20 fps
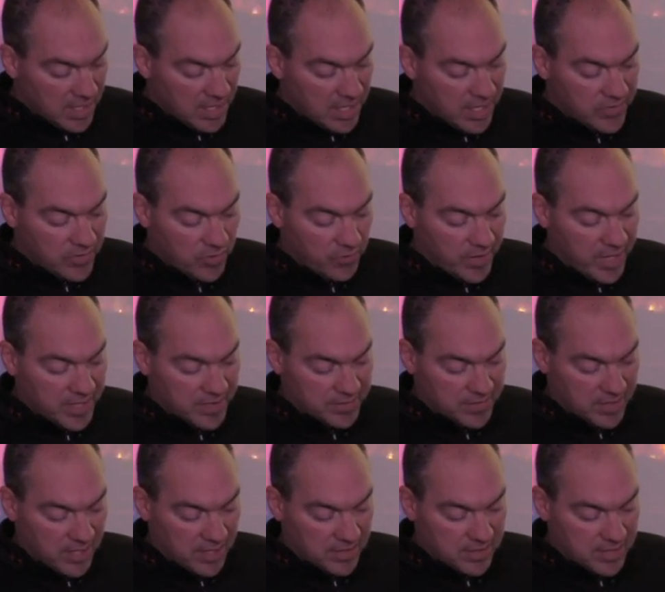In the
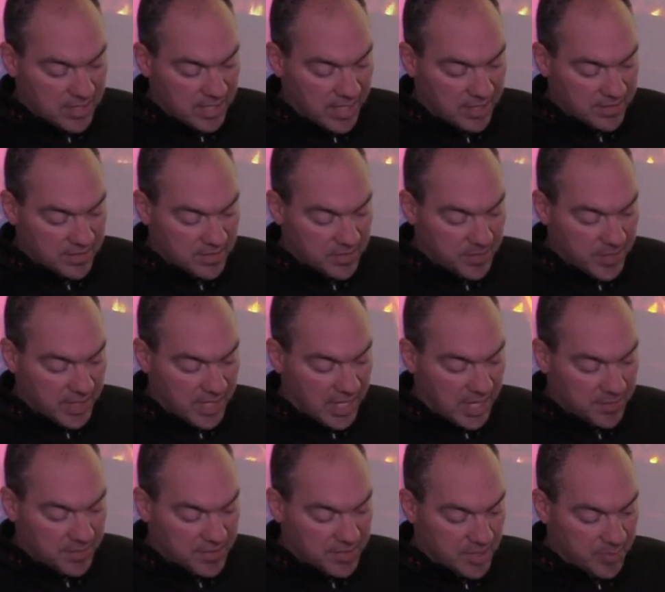Renaissance, dances
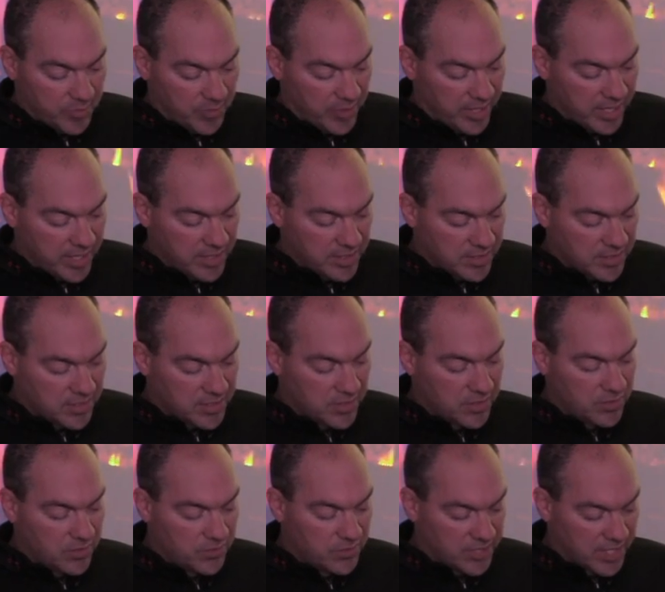became separated into
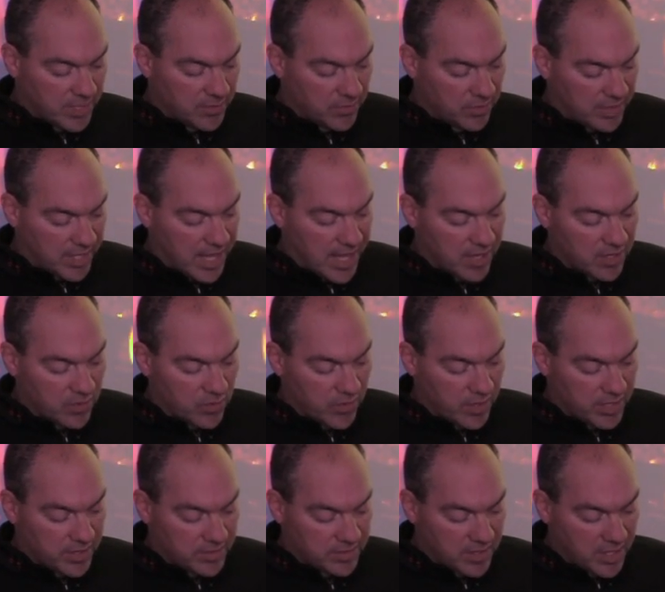two general
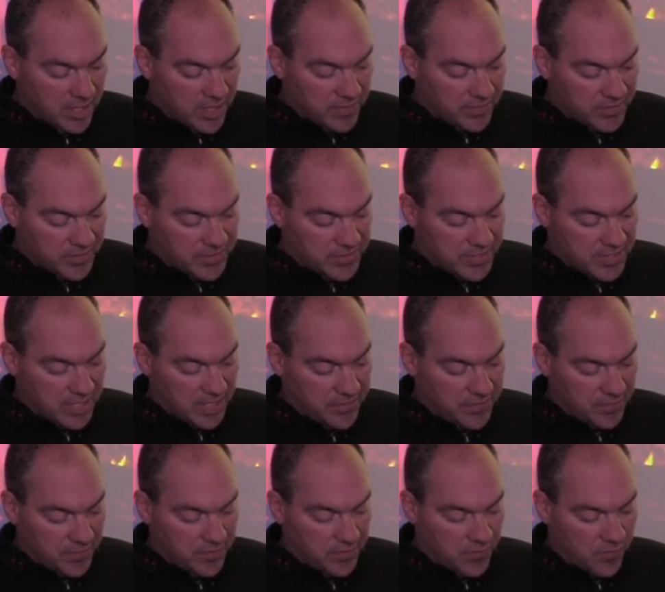categories: the
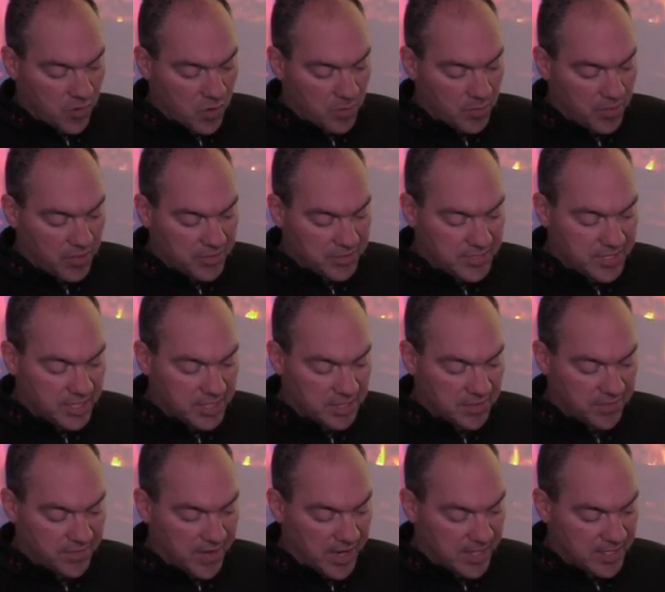stiff, formal,
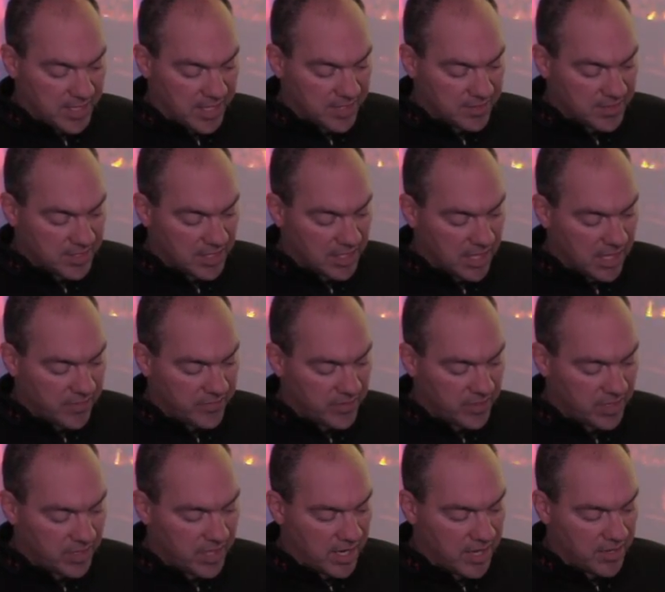dignified dancing of
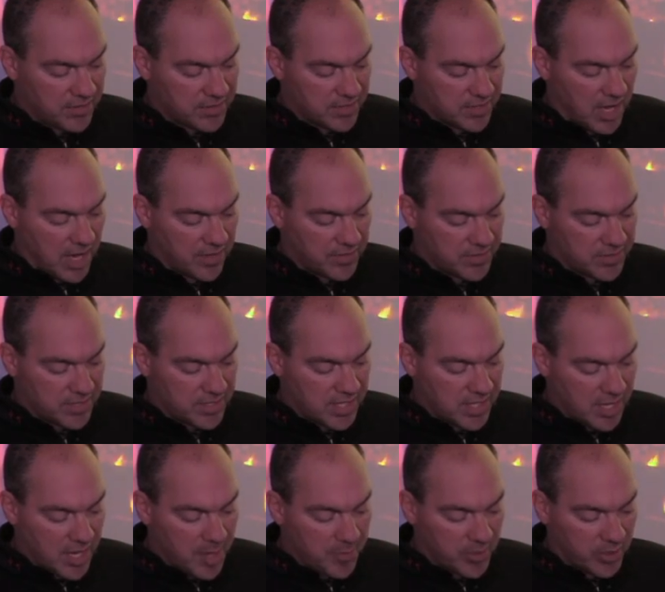the aristocracy
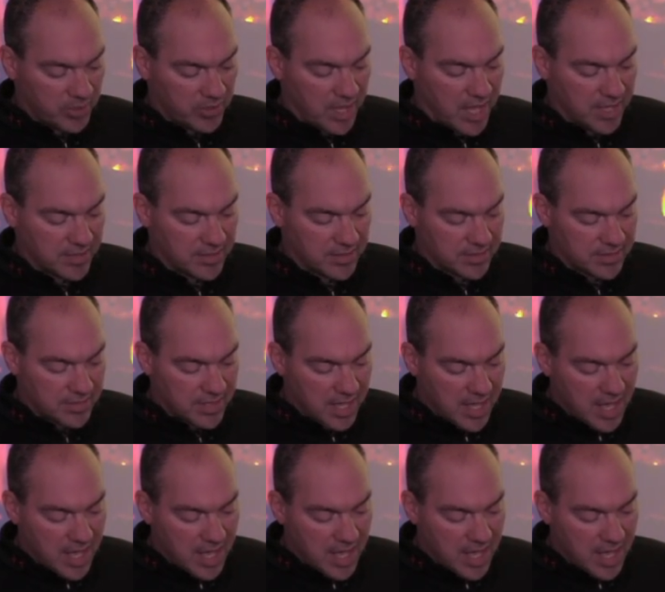and upper classes,